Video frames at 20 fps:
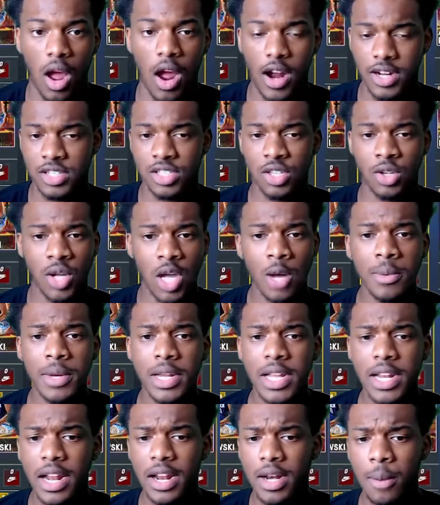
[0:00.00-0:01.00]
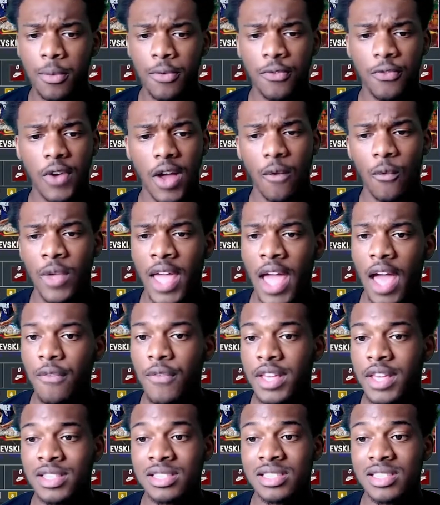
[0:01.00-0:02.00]
so coming in at number 5, we have a
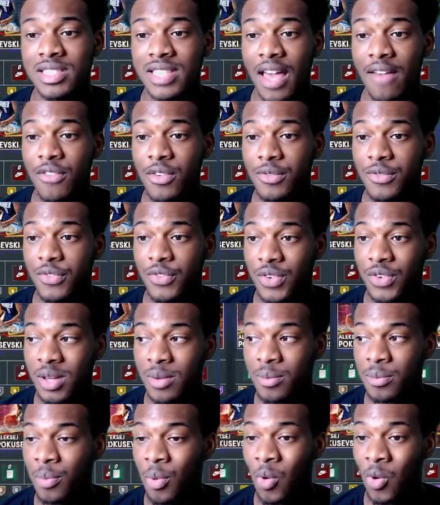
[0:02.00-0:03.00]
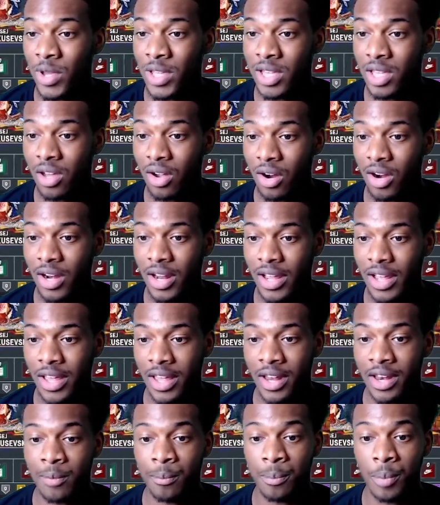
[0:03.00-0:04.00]
7-foot point guard
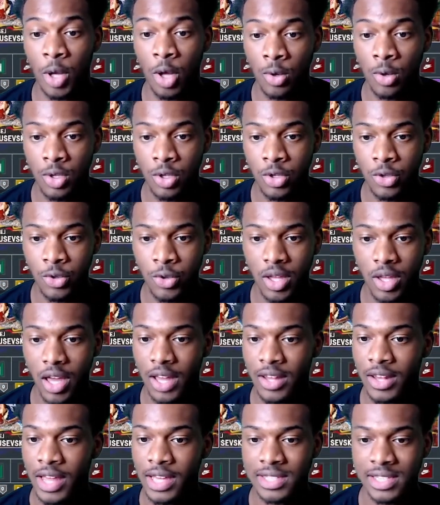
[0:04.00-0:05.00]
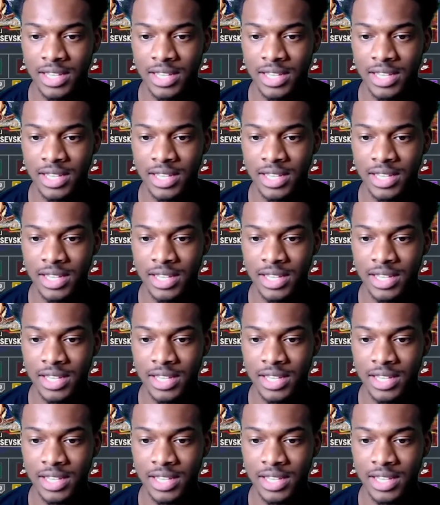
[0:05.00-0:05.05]
in ALEXSEJ